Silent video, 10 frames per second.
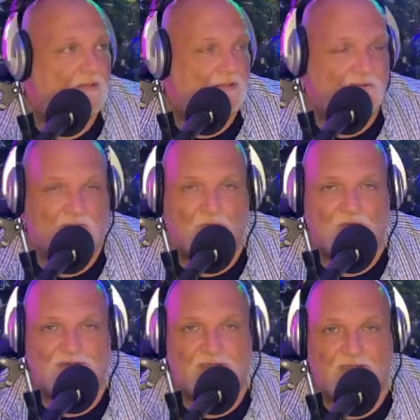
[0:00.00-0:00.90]
They're the ones
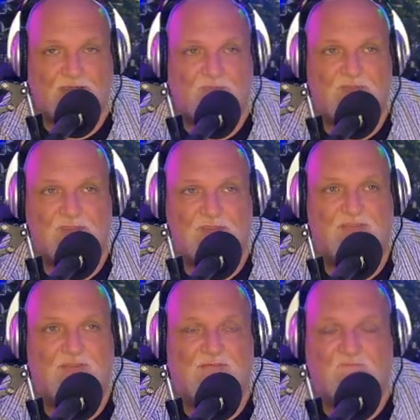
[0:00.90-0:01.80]
that have the
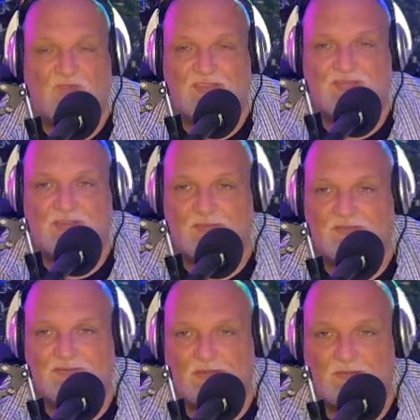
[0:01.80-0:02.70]
device that you
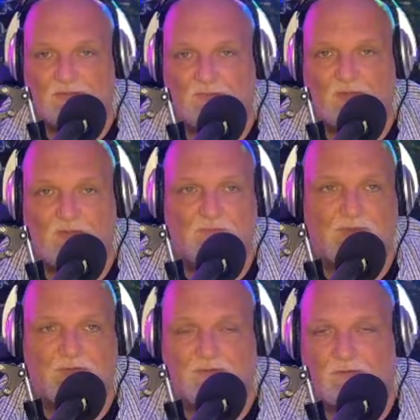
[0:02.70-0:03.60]
set in your apartment
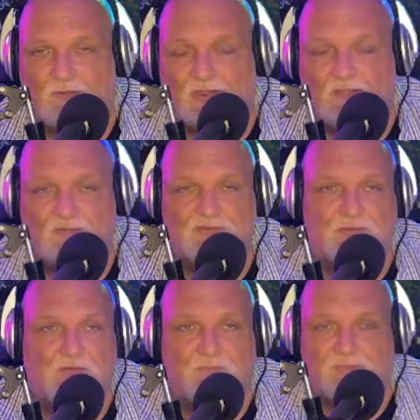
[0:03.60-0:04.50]
or your house or
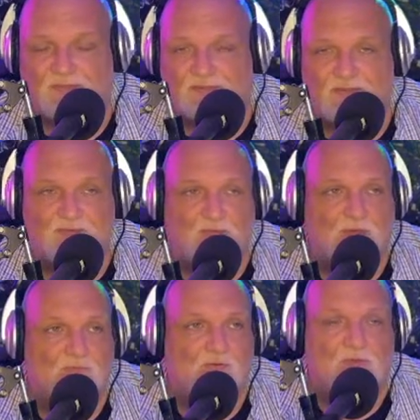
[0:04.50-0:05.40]
your business or
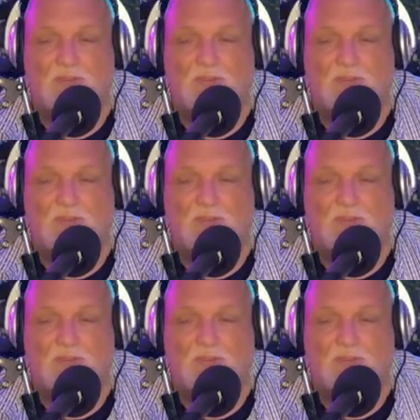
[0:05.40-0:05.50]
wherever,